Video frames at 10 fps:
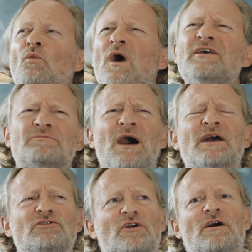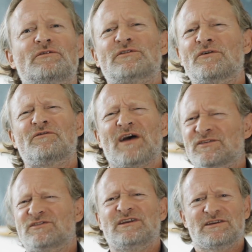why is Minecraft so
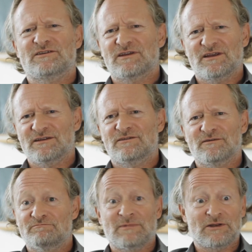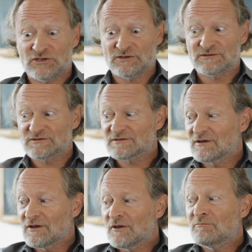fascinating to kids and, and adults?
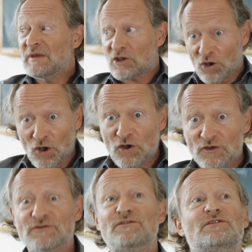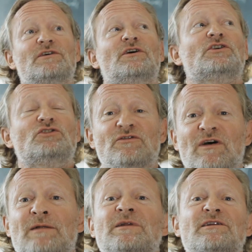Because you
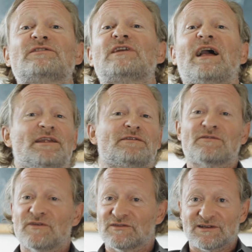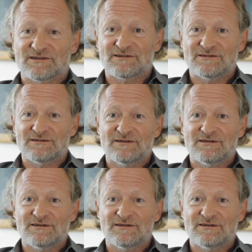develop an understanding of the physics.